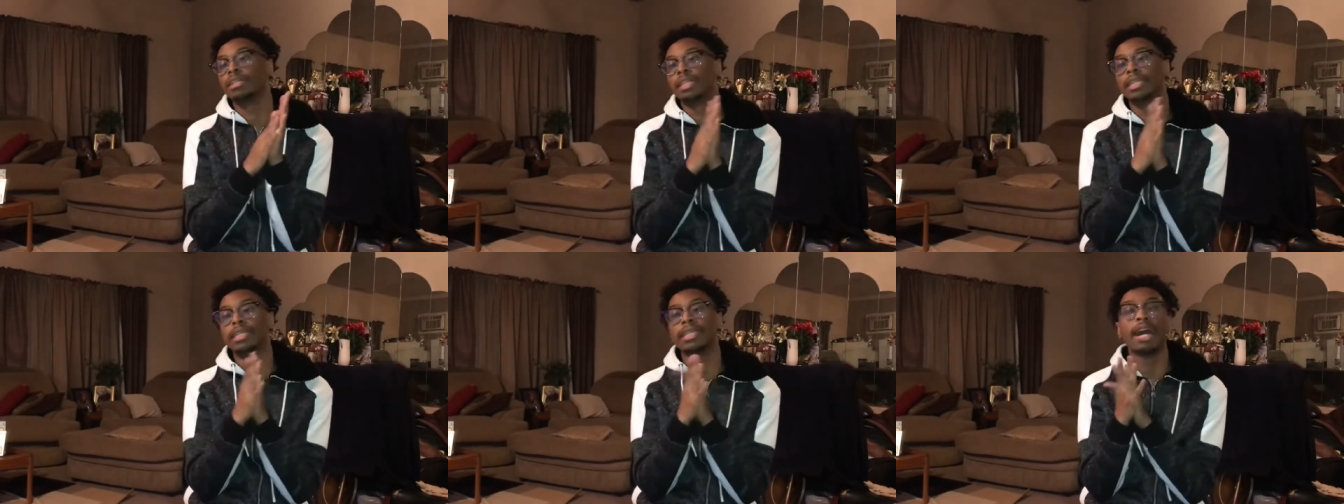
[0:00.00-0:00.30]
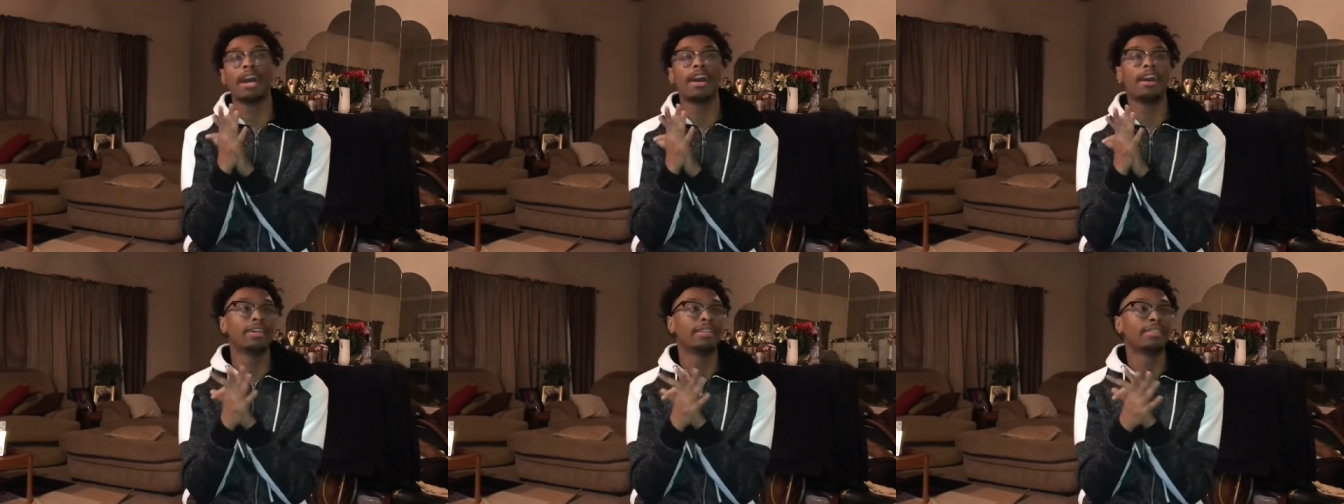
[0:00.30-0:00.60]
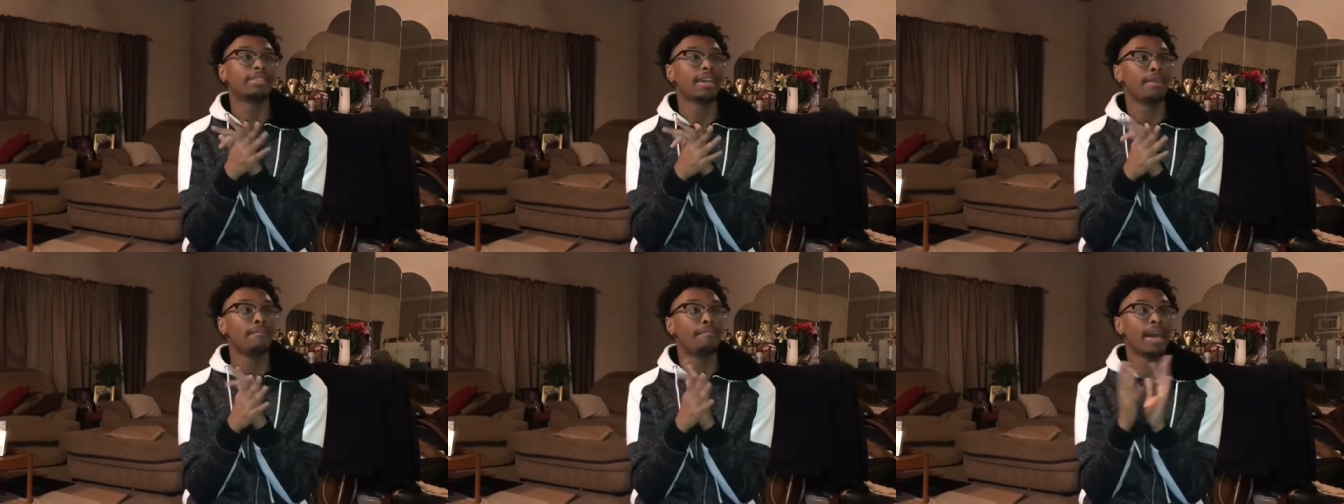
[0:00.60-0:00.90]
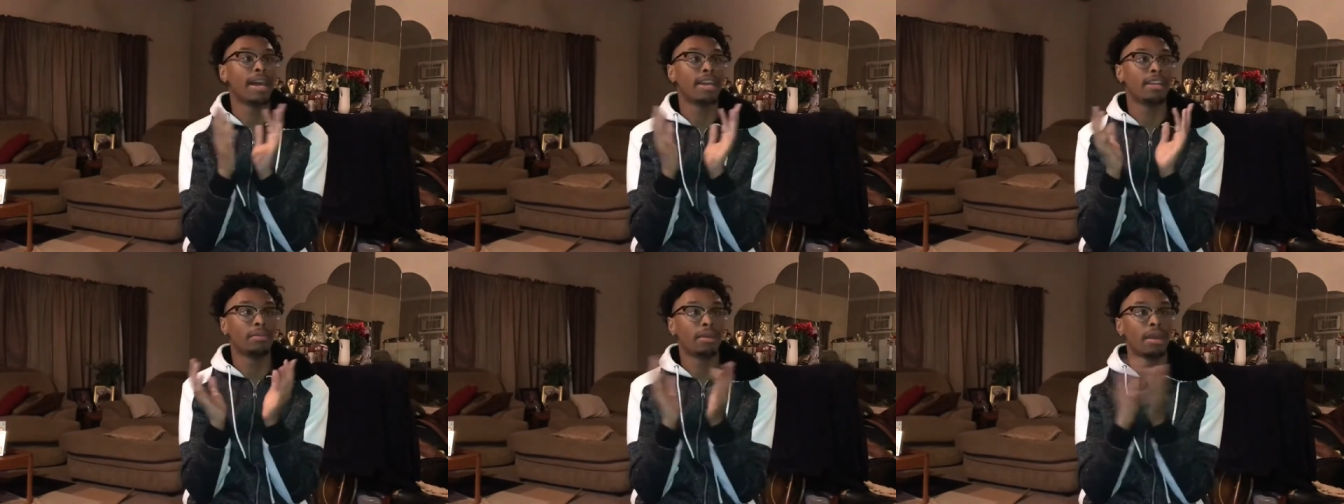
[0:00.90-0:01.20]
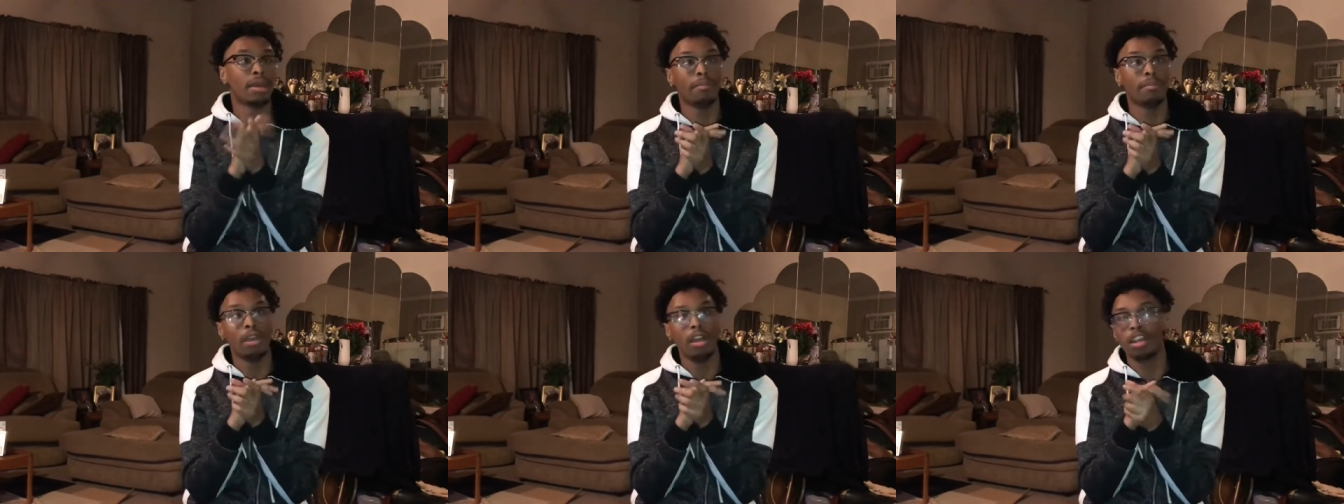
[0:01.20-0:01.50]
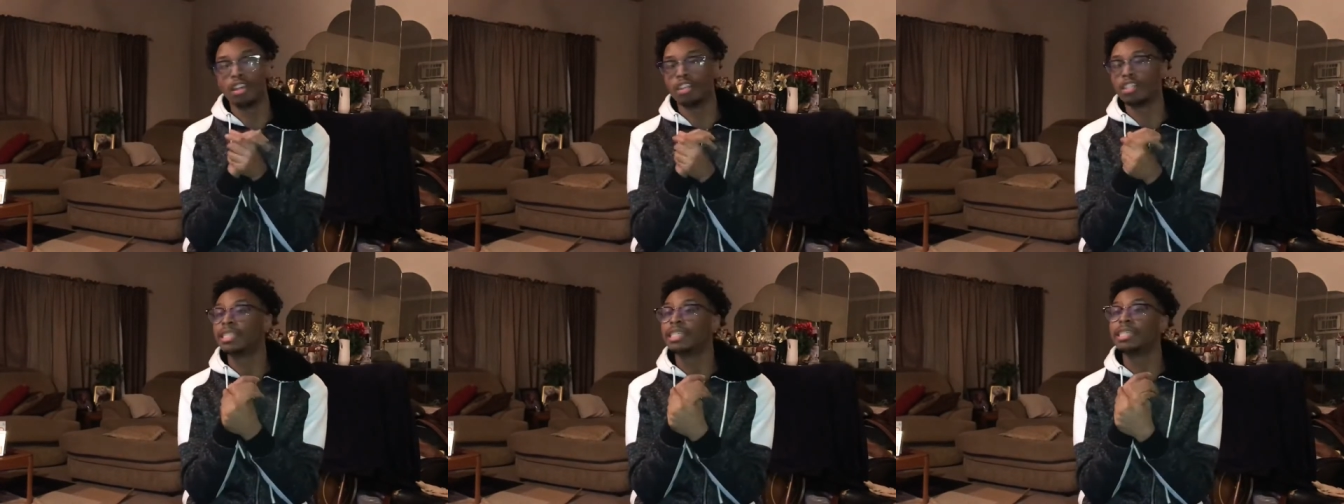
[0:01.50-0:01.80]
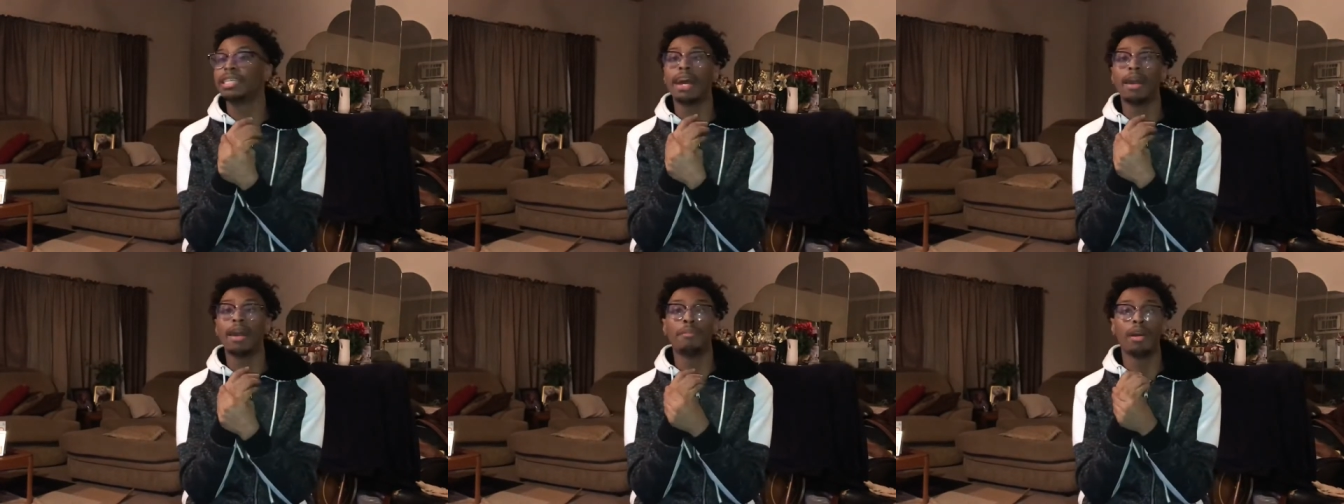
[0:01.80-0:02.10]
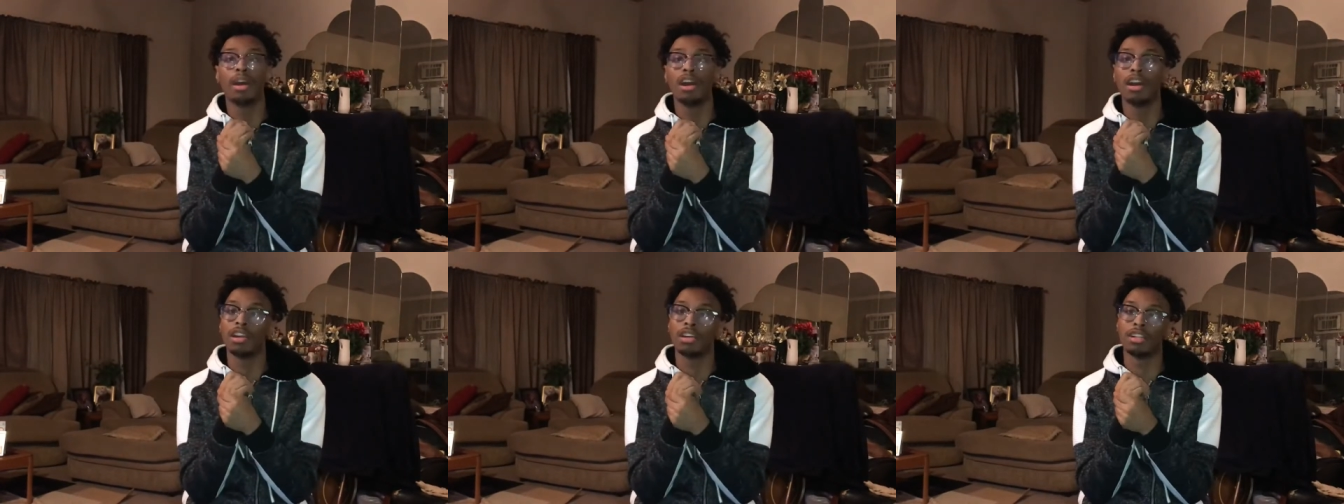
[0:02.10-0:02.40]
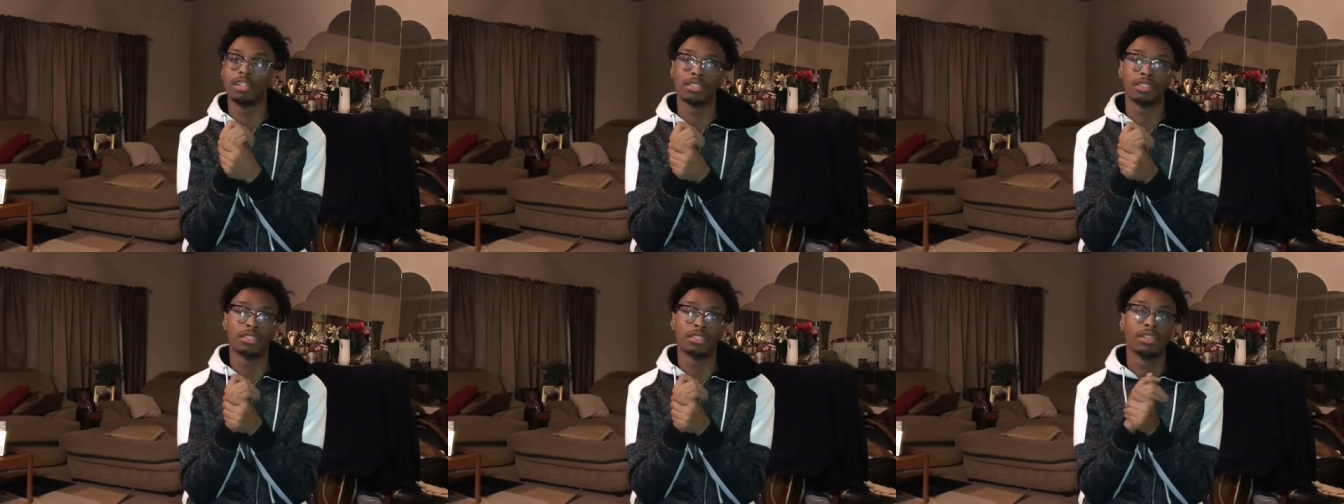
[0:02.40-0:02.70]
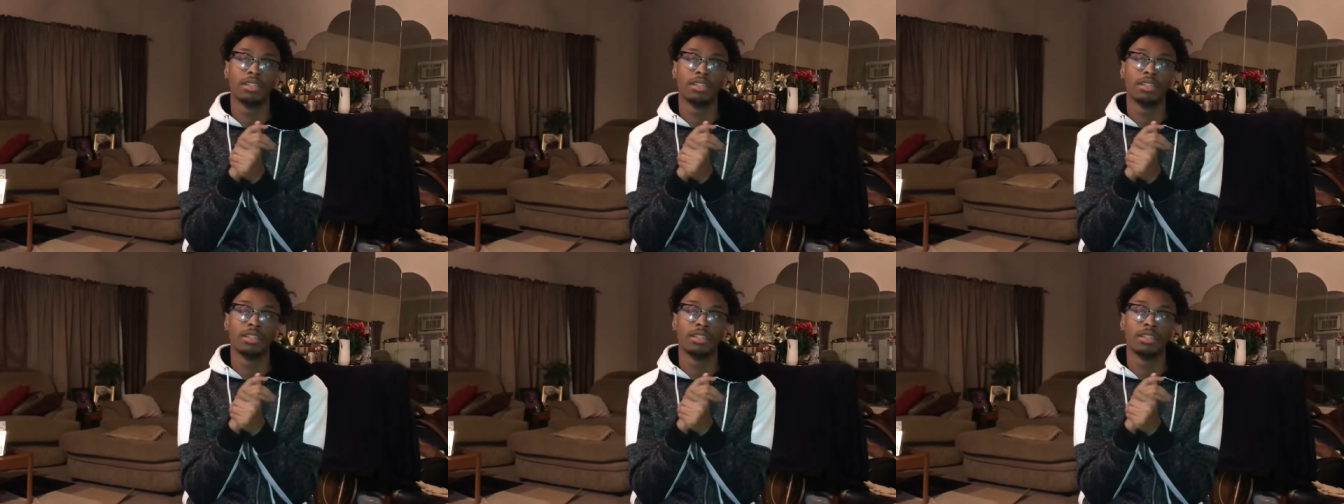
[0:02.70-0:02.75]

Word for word: he got, it say Mad About Bars, he got bars.